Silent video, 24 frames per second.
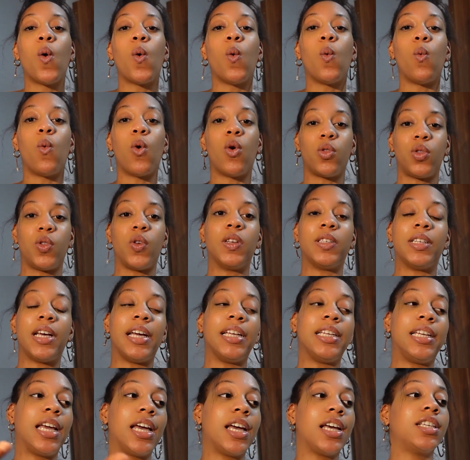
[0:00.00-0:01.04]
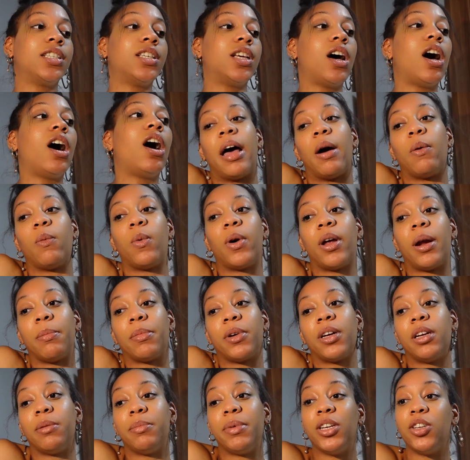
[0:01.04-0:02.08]
what those ideas are, what I'm
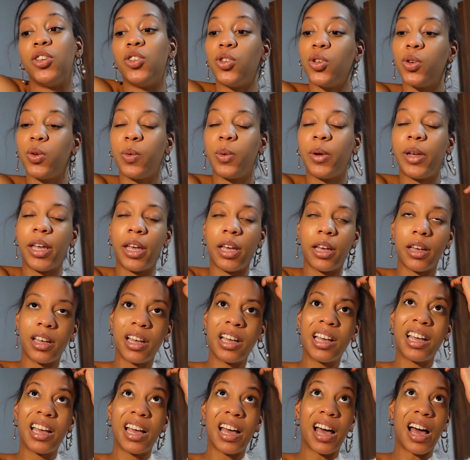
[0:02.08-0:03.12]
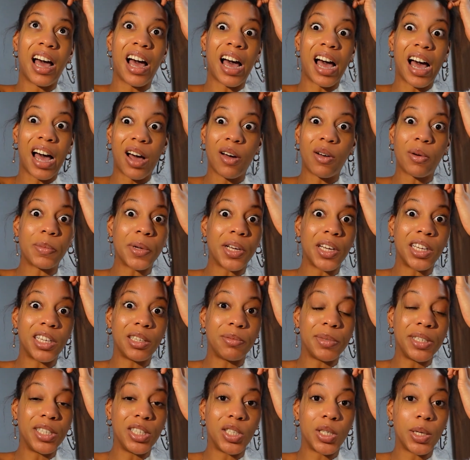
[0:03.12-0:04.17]
going to be doing, how I'm going to
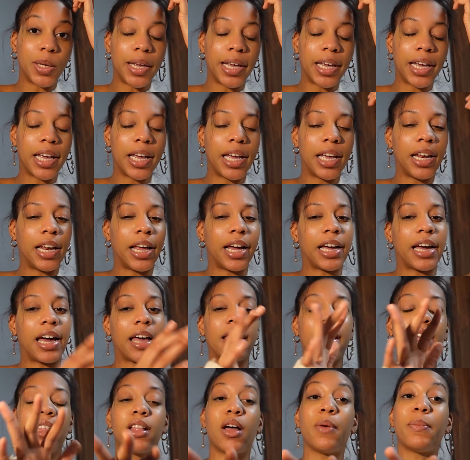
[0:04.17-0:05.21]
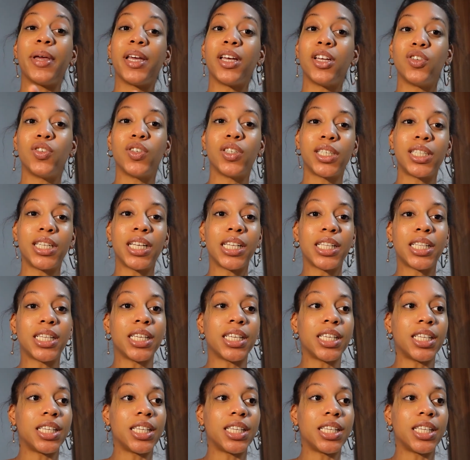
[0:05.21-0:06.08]
be doing it. Like, I think that'll be interesting to